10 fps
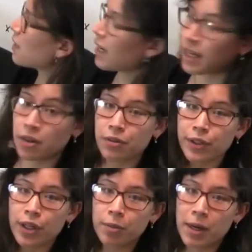guy over
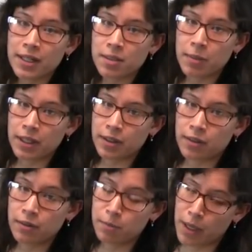all
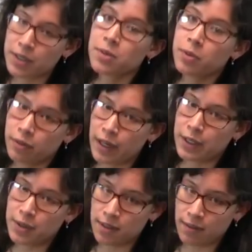possible
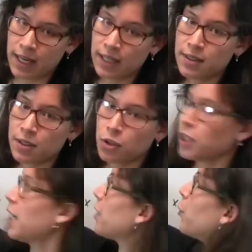values of x, you
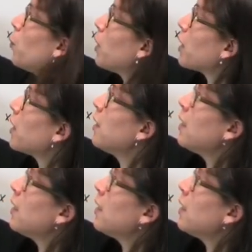should get a 1,